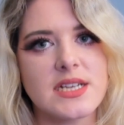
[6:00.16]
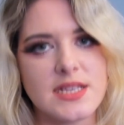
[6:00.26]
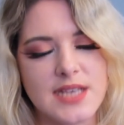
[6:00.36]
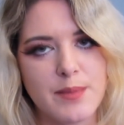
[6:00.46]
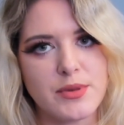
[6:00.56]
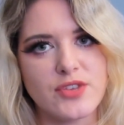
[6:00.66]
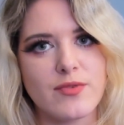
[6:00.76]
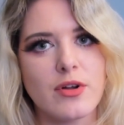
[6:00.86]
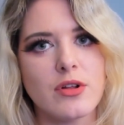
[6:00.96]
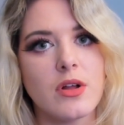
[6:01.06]
Xeppaa's
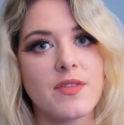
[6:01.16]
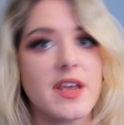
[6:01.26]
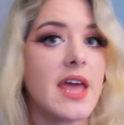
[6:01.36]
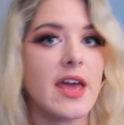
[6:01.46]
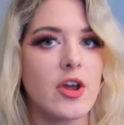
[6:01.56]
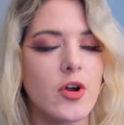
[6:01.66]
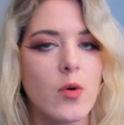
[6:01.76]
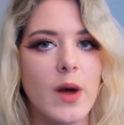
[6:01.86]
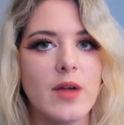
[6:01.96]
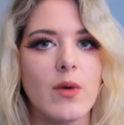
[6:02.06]
role on the KO
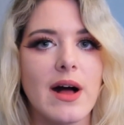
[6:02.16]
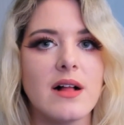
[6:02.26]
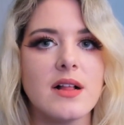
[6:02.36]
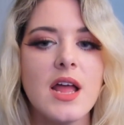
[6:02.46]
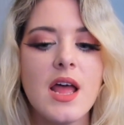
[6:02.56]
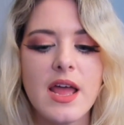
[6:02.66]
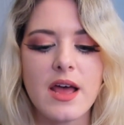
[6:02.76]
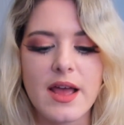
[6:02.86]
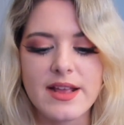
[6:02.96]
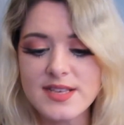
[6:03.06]
quite well.
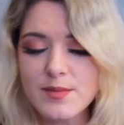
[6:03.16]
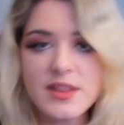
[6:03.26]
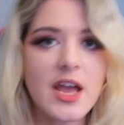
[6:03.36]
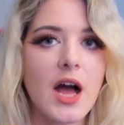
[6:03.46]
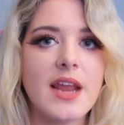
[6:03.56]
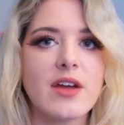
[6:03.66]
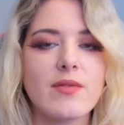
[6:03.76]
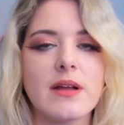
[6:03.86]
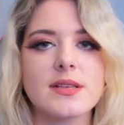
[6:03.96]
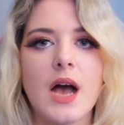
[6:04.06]
In some of the earlier
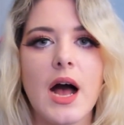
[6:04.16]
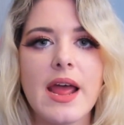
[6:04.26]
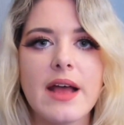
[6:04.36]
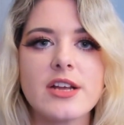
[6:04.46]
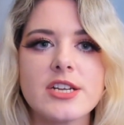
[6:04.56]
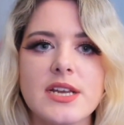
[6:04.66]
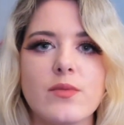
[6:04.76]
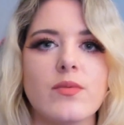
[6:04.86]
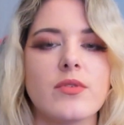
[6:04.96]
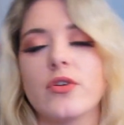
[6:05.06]
rounds, I
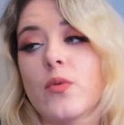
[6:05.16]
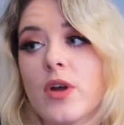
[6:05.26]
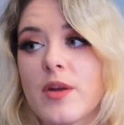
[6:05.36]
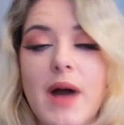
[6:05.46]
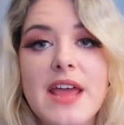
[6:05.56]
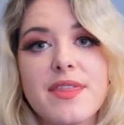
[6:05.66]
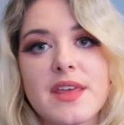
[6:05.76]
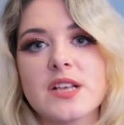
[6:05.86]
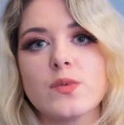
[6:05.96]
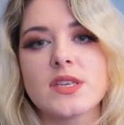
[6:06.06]
actually, one of my
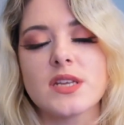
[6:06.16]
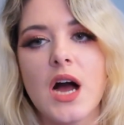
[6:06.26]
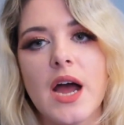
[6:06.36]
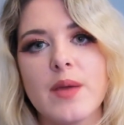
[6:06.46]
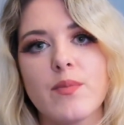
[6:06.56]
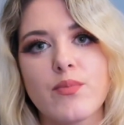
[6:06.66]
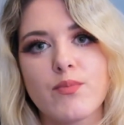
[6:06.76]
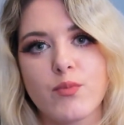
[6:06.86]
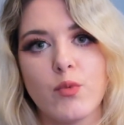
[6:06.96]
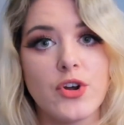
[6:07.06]
things was that I
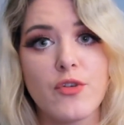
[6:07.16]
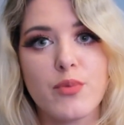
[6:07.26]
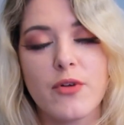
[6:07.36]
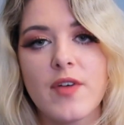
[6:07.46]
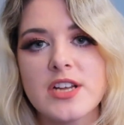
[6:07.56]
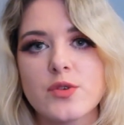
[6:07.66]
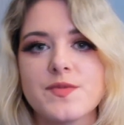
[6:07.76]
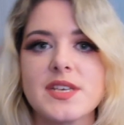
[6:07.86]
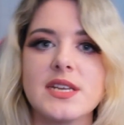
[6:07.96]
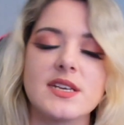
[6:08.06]
would have preferred to have
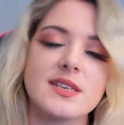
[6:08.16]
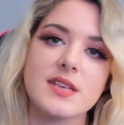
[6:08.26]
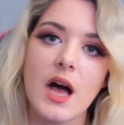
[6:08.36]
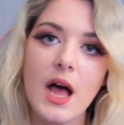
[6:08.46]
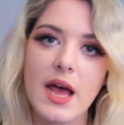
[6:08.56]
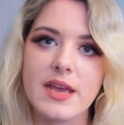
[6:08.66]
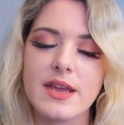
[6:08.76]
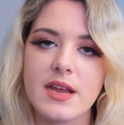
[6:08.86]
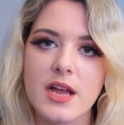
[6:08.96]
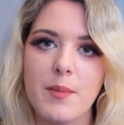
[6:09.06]
seen a Sky
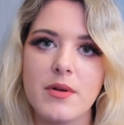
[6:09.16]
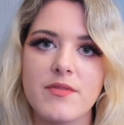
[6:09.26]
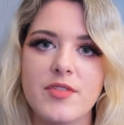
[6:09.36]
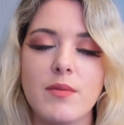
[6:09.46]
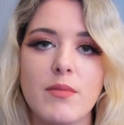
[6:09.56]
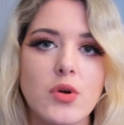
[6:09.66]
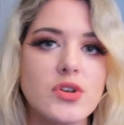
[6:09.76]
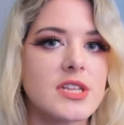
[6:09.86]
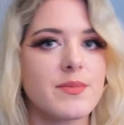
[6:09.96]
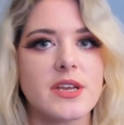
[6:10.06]
in a couple of them,
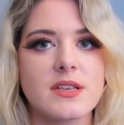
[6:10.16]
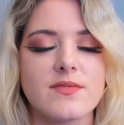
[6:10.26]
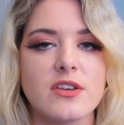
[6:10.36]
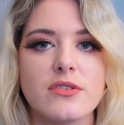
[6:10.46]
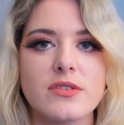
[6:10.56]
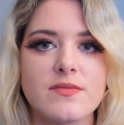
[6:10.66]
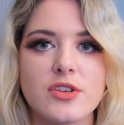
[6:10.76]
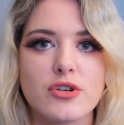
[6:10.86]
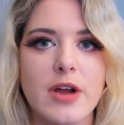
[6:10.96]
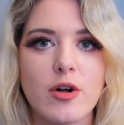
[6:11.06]
mostly because of the use of the
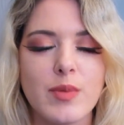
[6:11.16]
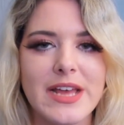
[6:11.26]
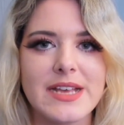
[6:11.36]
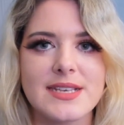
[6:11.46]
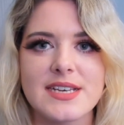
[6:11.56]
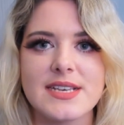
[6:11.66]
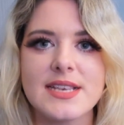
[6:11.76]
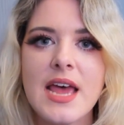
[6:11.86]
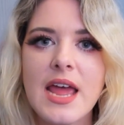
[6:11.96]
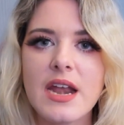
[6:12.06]
Trailblazers,
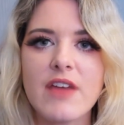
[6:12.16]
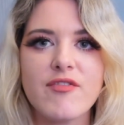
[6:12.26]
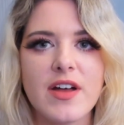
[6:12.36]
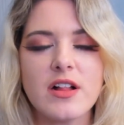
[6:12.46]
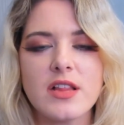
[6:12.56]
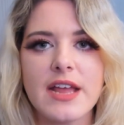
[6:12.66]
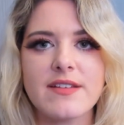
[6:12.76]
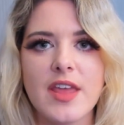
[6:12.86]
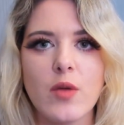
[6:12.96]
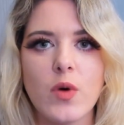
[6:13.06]
and I felt
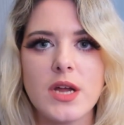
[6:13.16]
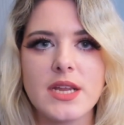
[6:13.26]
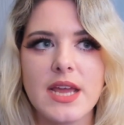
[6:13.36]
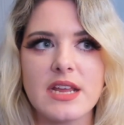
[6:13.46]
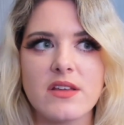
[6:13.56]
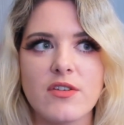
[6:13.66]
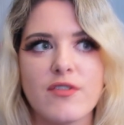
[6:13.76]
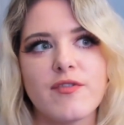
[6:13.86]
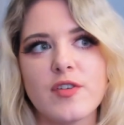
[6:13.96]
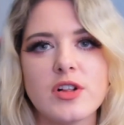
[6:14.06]
like they weren't getting the
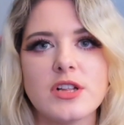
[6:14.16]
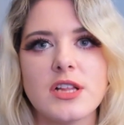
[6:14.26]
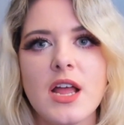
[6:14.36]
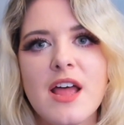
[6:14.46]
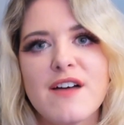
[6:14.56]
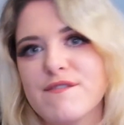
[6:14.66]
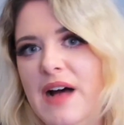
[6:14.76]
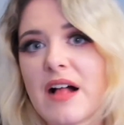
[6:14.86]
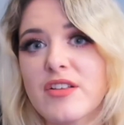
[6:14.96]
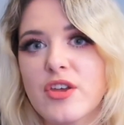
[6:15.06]
full
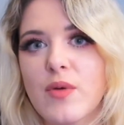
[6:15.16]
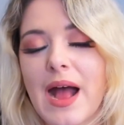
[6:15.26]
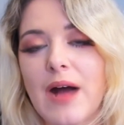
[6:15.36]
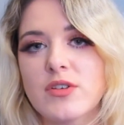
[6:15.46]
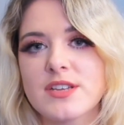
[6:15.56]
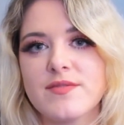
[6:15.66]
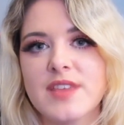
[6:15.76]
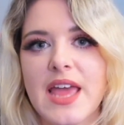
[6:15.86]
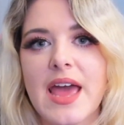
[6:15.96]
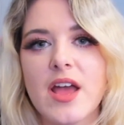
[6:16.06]
value out of the
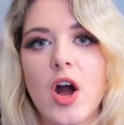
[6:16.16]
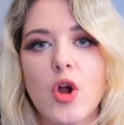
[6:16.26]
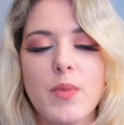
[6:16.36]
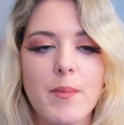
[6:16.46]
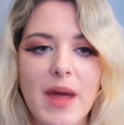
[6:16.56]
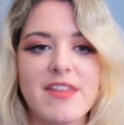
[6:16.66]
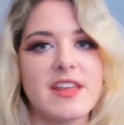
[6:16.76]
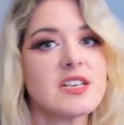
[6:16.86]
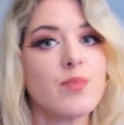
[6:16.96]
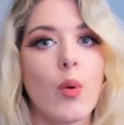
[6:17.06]
KO. But by
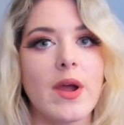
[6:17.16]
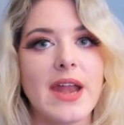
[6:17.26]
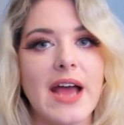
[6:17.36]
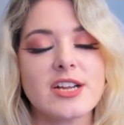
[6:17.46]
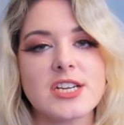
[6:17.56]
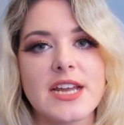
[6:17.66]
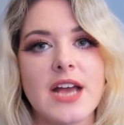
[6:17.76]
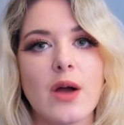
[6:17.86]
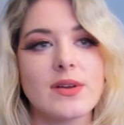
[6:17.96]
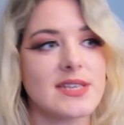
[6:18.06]
this point, actually,
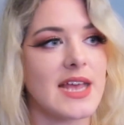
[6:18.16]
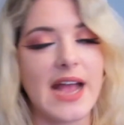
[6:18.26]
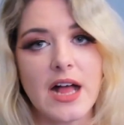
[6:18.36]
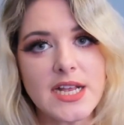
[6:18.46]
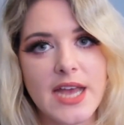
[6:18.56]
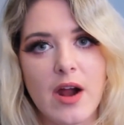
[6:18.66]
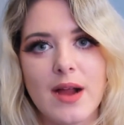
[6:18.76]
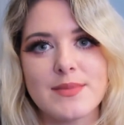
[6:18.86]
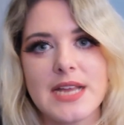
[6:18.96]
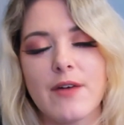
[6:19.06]
I was like, hell yeah,
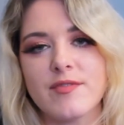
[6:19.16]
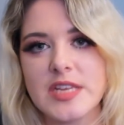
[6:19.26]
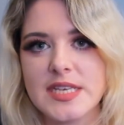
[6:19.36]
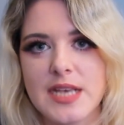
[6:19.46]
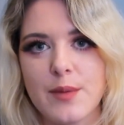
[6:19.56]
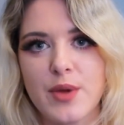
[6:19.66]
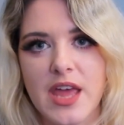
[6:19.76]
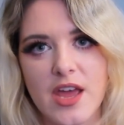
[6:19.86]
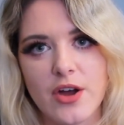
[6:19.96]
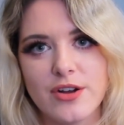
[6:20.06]
I'm down for this Xeppaa
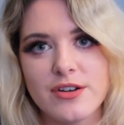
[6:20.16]
KO.